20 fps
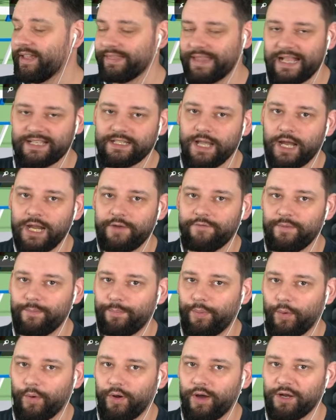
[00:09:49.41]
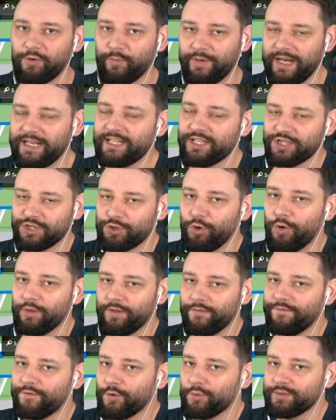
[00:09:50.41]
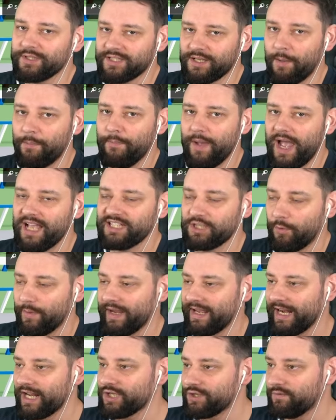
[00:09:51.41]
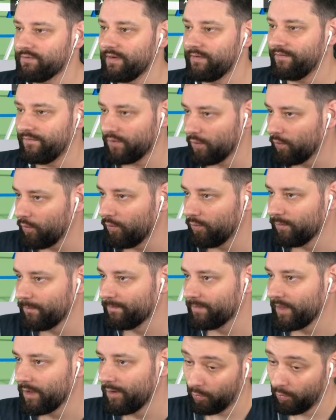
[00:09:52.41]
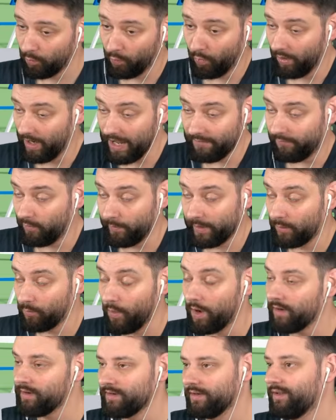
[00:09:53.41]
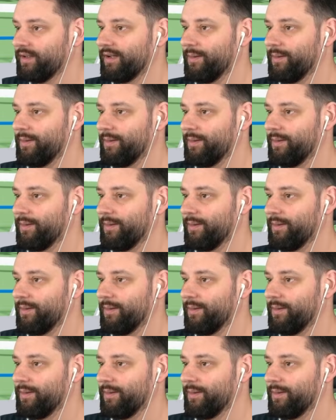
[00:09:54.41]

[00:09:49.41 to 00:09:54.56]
That's kind of important. We need to store the fuel somewhere so we can actually refuel whatever we want.